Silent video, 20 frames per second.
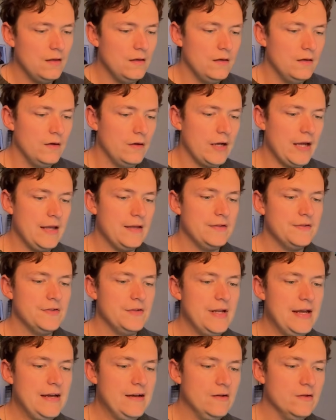Okay, so
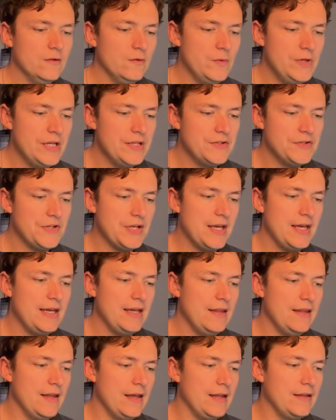now we can
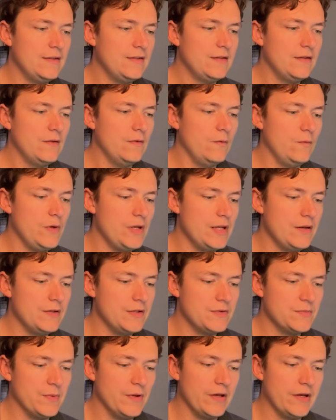say that we can
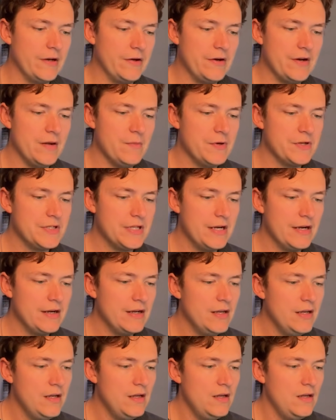just plug in our numbers here.
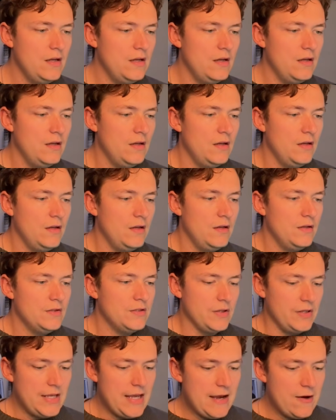
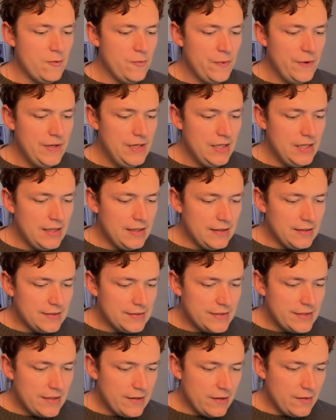So the output
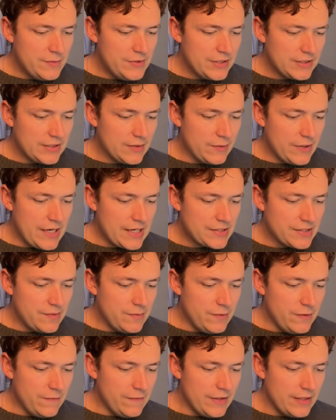is the object that we're actually
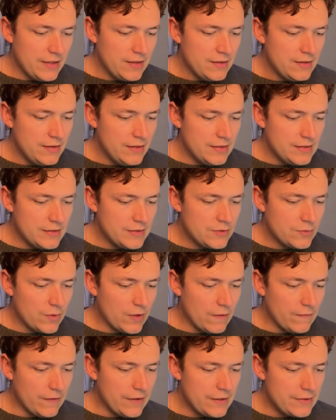moving is at
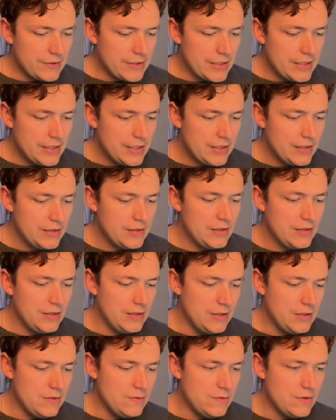1200,
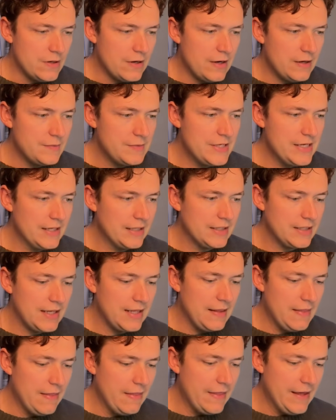Newton object,
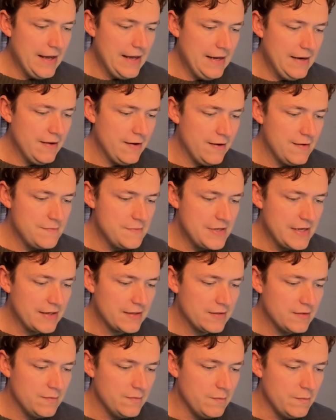and that
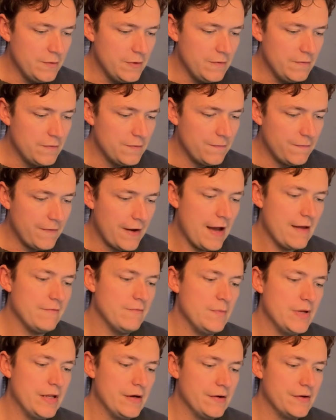object moved 5
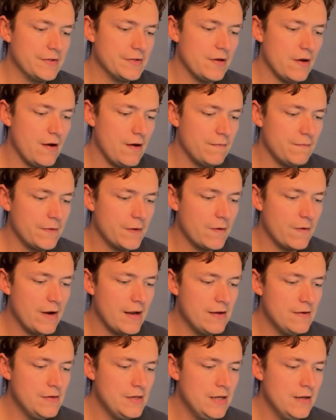meters off the
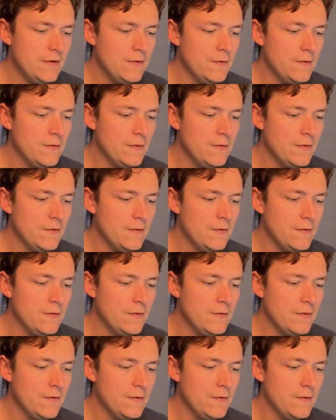ground.